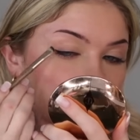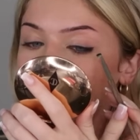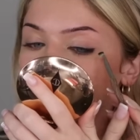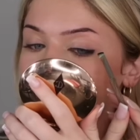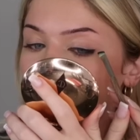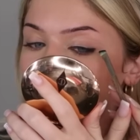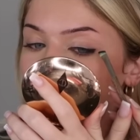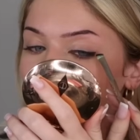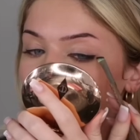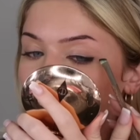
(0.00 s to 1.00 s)
I
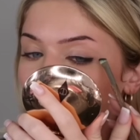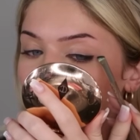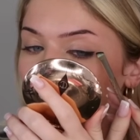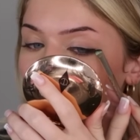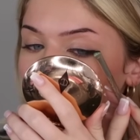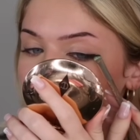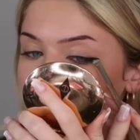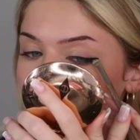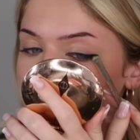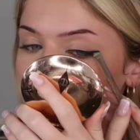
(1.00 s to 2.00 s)
decided that I wanted to
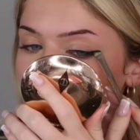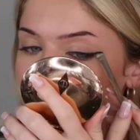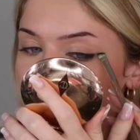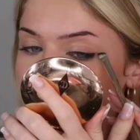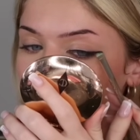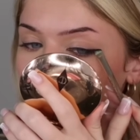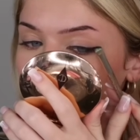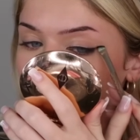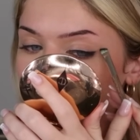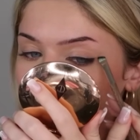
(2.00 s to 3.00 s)
get my makeup
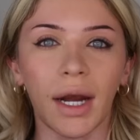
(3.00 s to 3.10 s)
done.